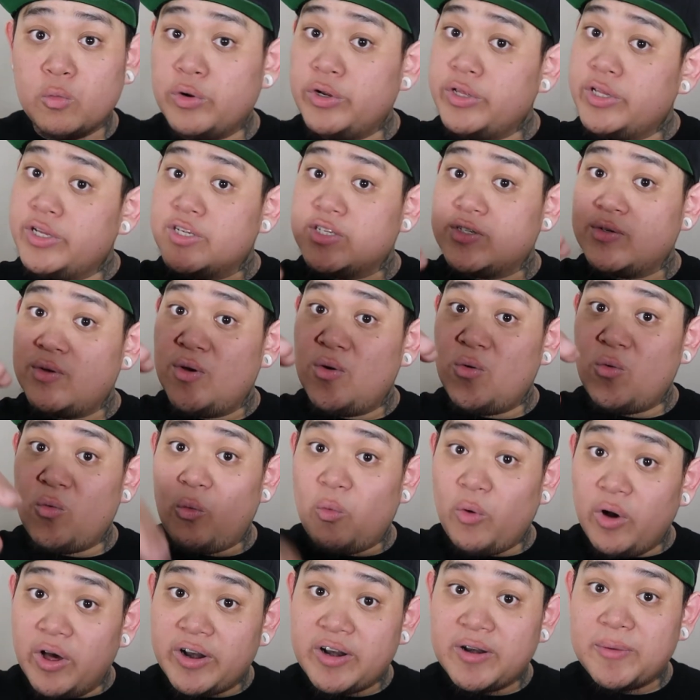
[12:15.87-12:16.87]
where there's
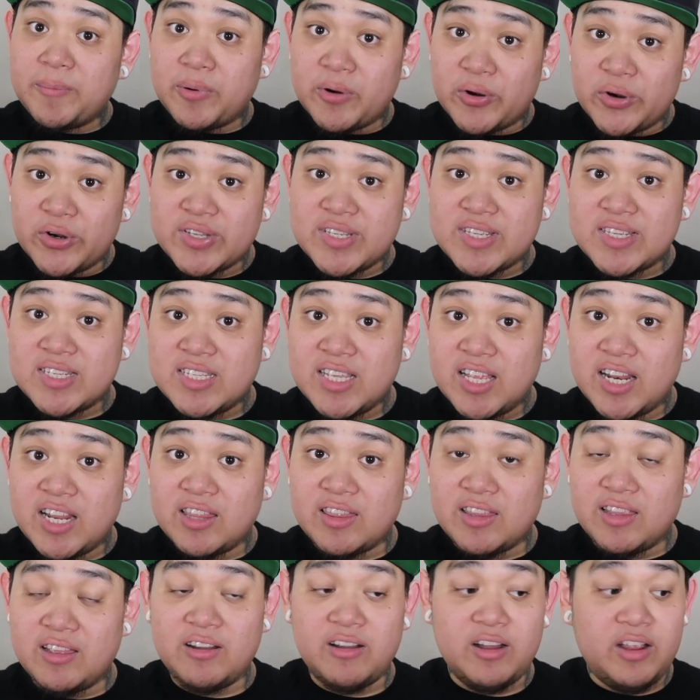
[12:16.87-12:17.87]
one person
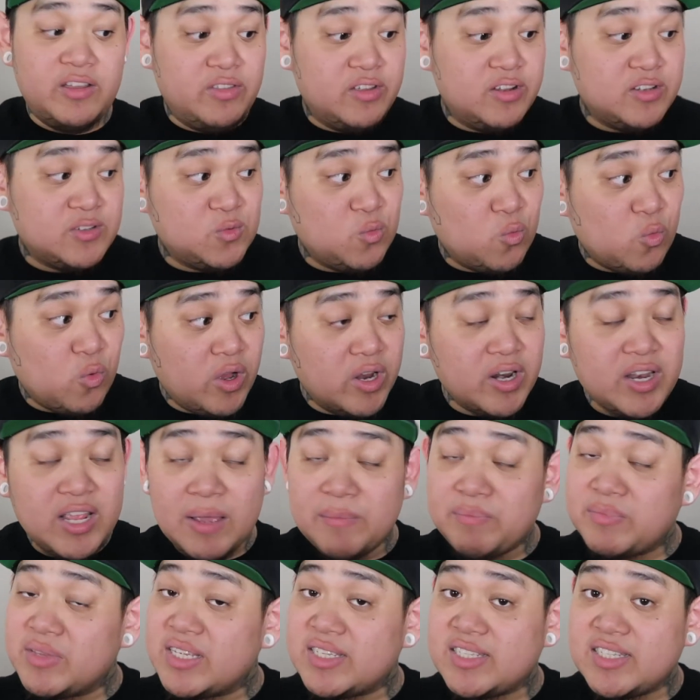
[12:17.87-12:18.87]
sitting there and there's one
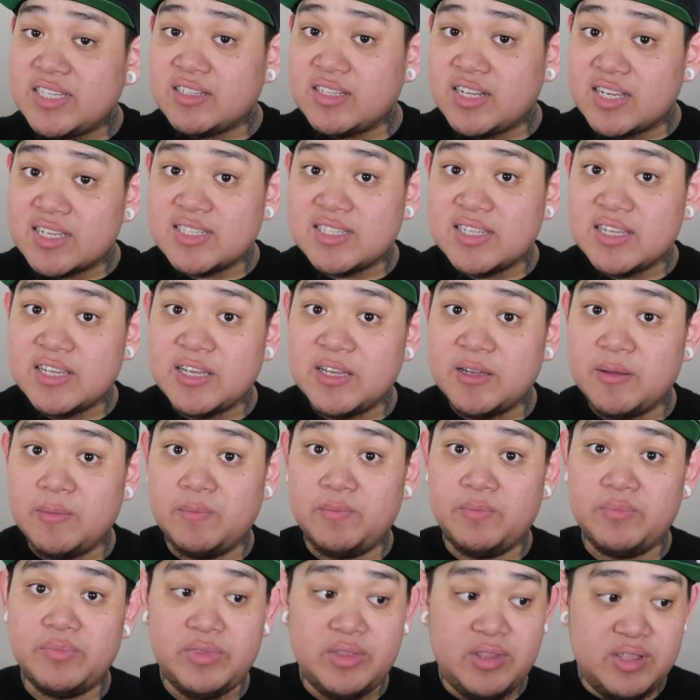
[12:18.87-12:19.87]
empty seat next to
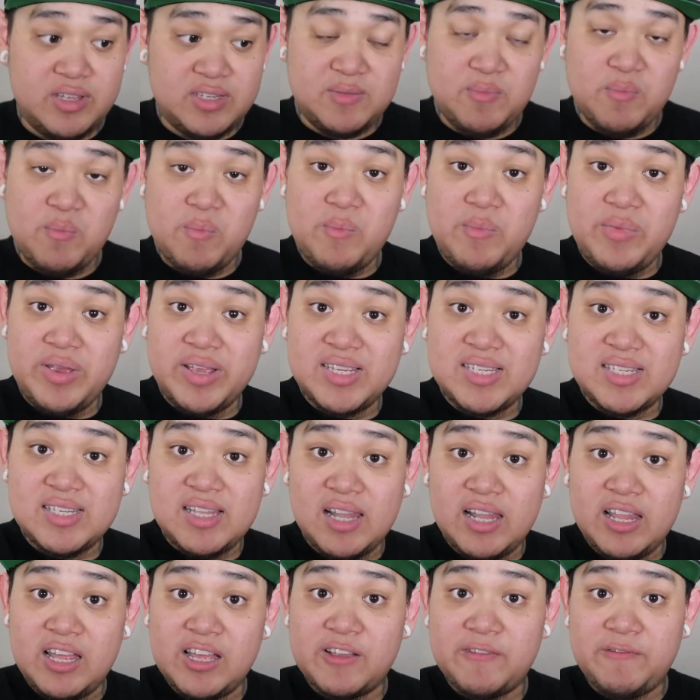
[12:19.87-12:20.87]
him, this
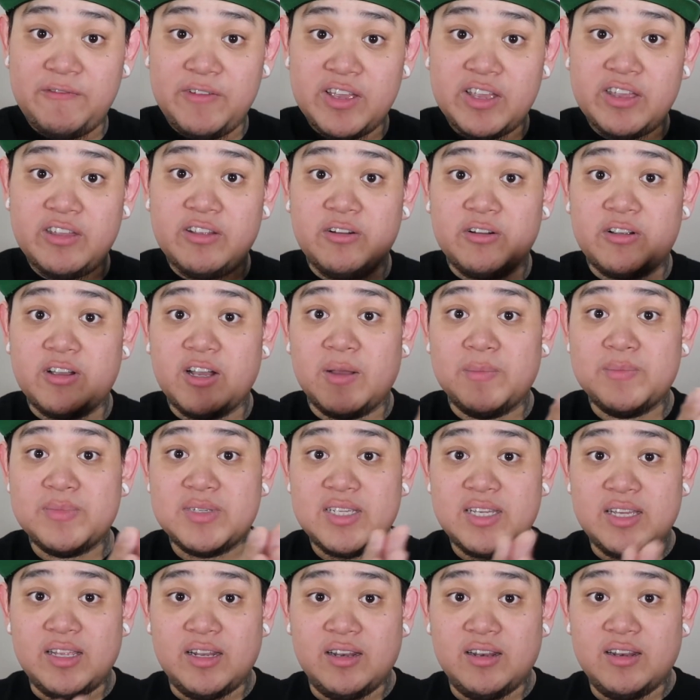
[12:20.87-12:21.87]
mist-like figure
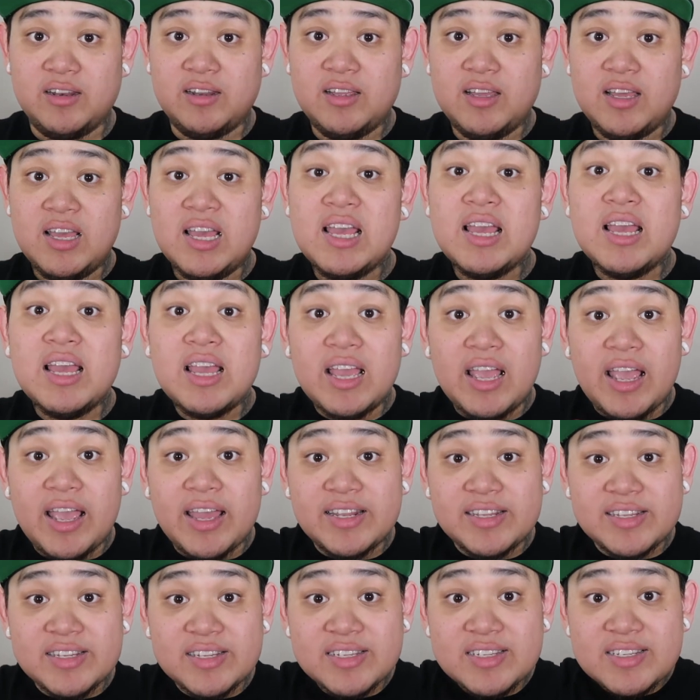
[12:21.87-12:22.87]
comes in
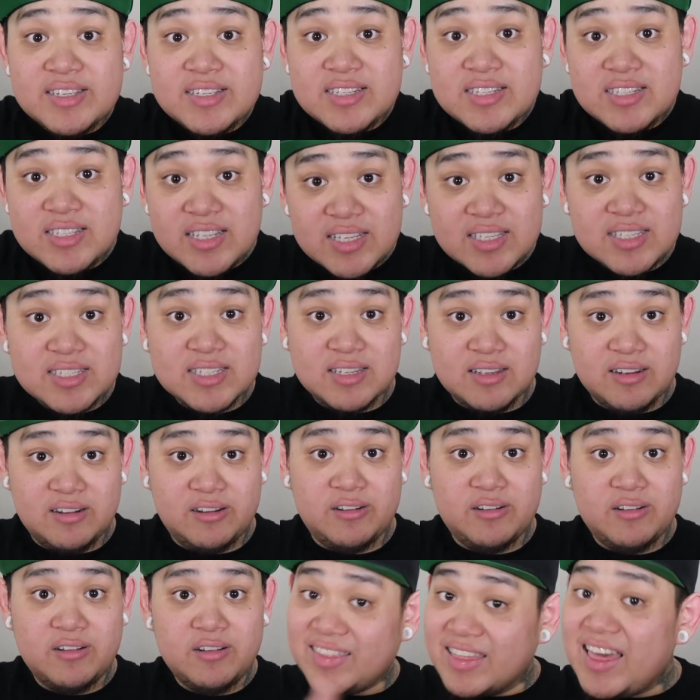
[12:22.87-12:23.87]
and sits
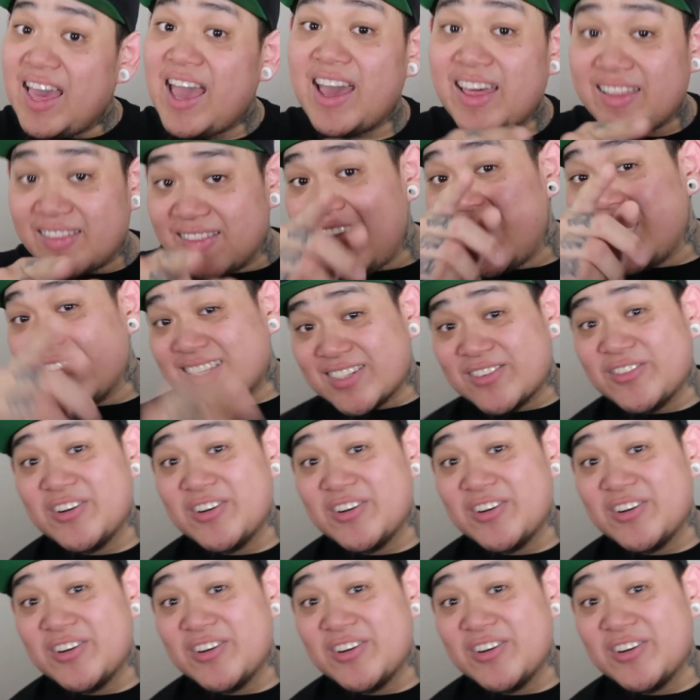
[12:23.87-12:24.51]
there. That's